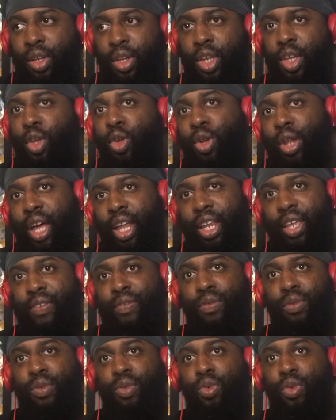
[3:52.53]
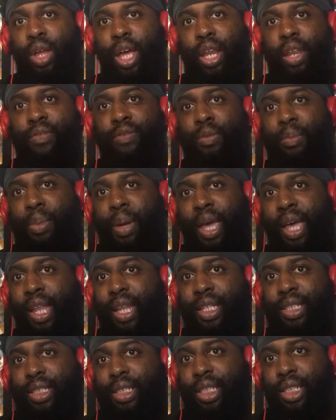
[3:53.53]
You're not even paying
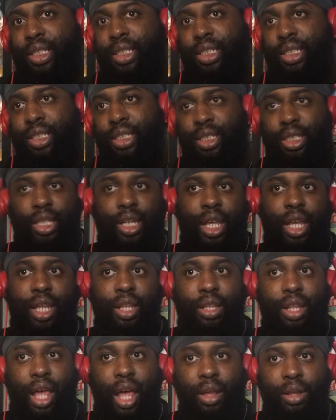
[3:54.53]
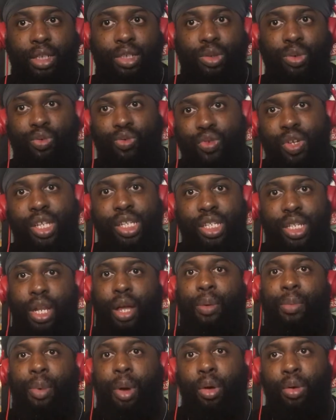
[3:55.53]
attention to that. That's a reason
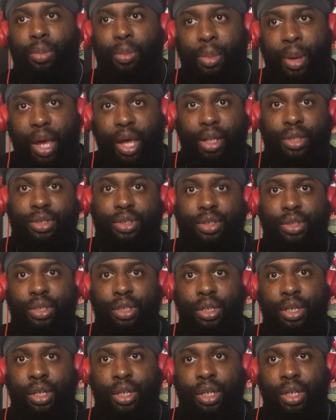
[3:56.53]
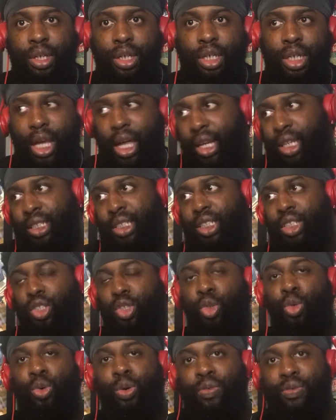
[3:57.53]
I brought them back to you. I didn't just
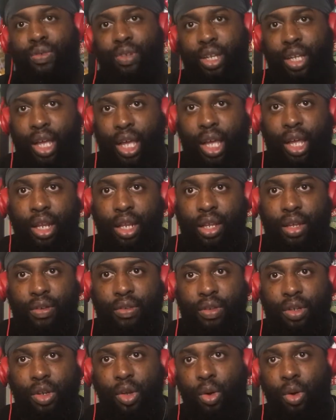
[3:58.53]
do it for the hell of it.